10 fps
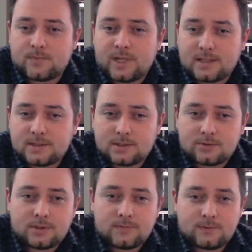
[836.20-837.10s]

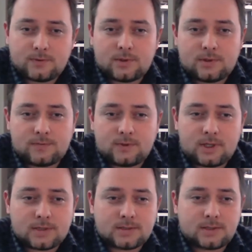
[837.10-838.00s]
necessary for
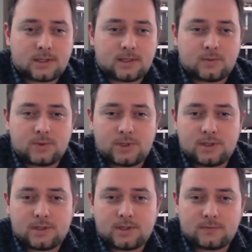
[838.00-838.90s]
us, and
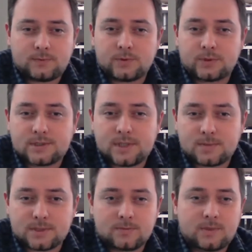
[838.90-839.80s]
we have to
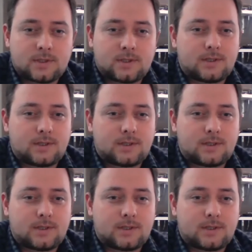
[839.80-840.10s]
accept them,